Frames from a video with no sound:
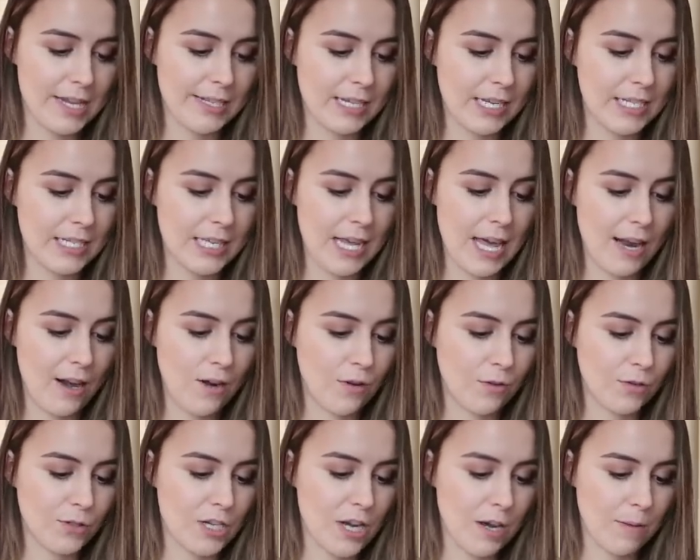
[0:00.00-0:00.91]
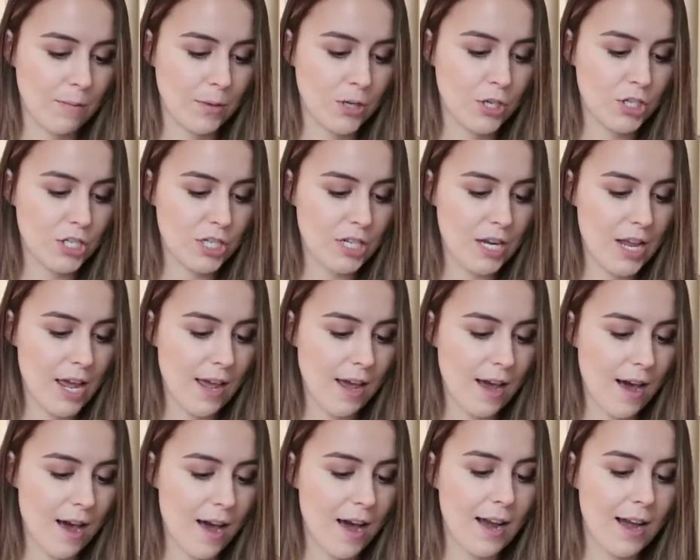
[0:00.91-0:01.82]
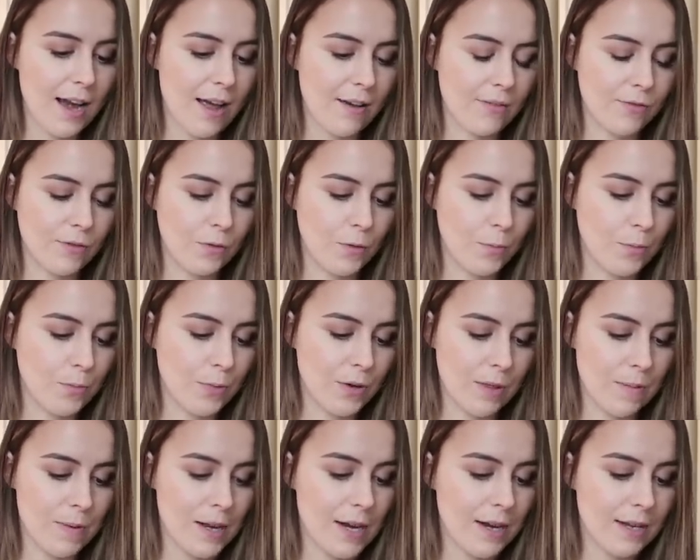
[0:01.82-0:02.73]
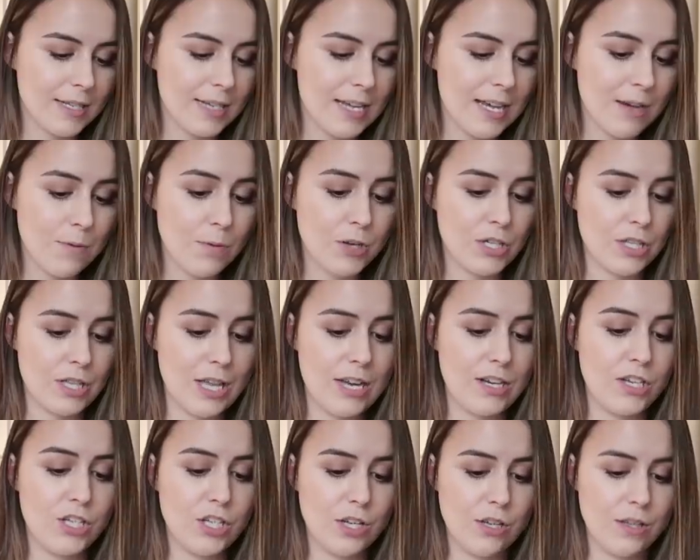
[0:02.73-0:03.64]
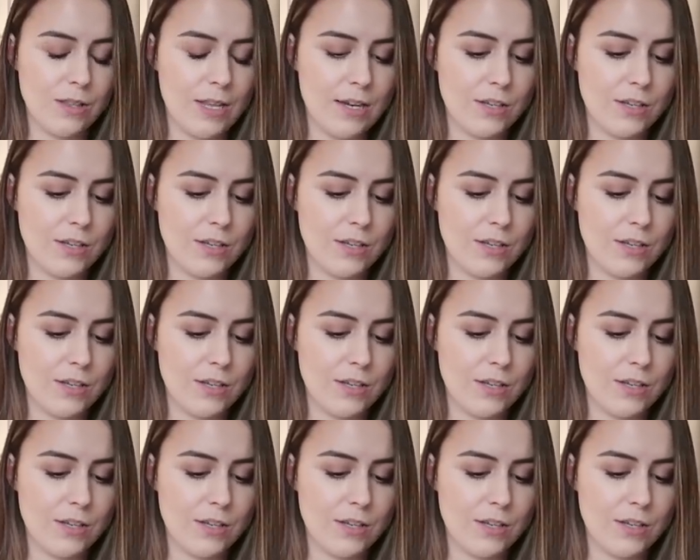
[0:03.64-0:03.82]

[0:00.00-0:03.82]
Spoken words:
It says here long-term cushioning, high level breathability, which they do.